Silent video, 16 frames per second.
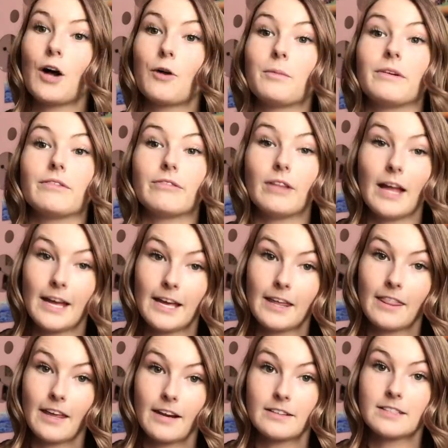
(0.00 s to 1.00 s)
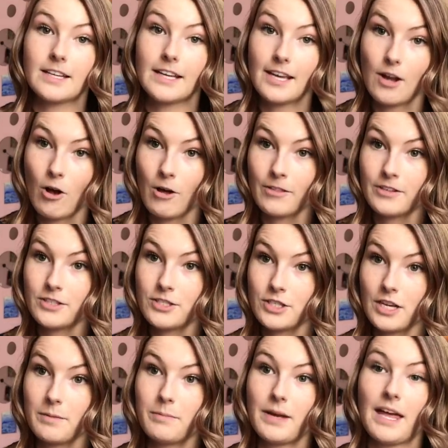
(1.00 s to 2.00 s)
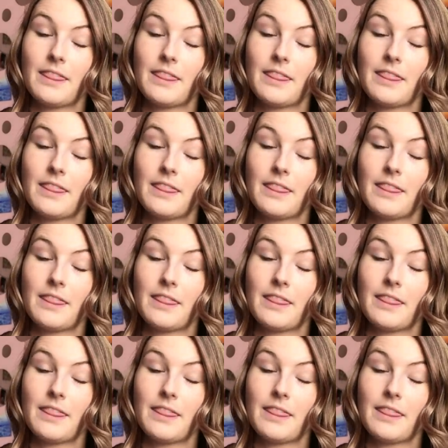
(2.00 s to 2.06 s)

I'll be flying there to get on the ship,